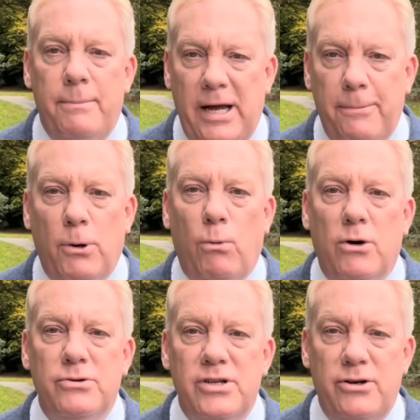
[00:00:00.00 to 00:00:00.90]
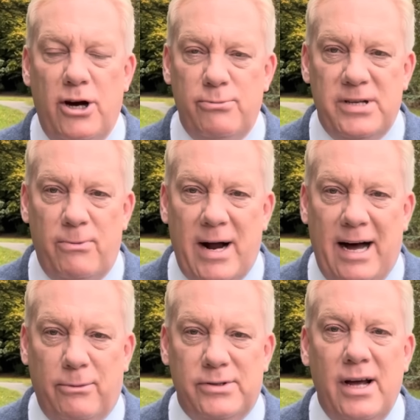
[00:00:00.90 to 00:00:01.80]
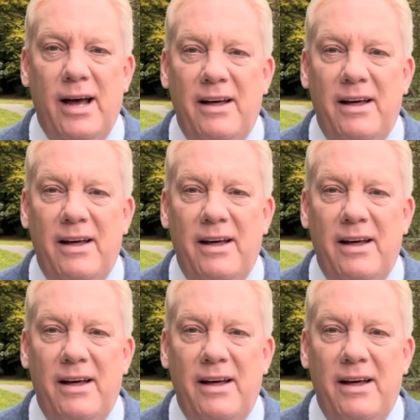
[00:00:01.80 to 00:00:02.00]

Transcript: People want to nosy round.